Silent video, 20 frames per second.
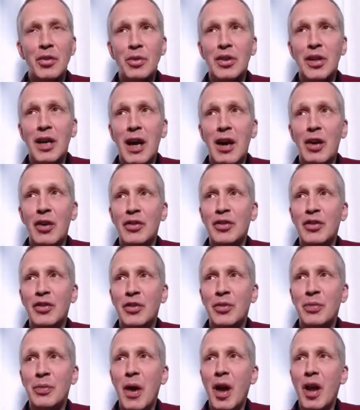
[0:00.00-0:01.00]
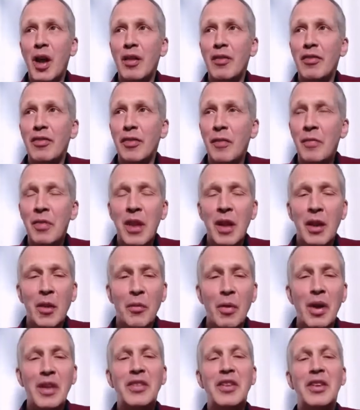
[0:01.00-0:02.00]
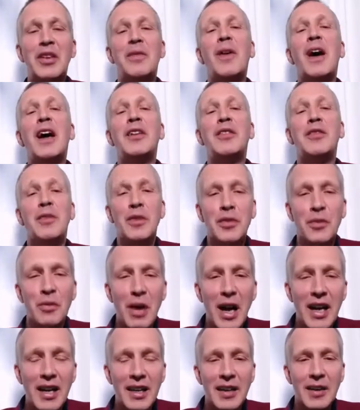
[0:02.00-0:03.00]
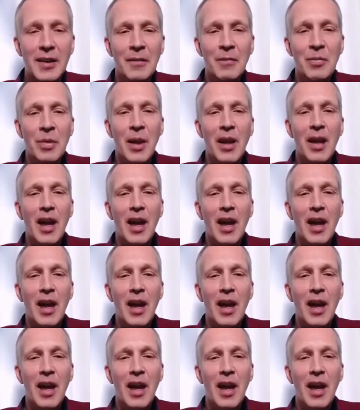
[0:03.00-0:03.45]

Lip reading: 2012 when the device was ready.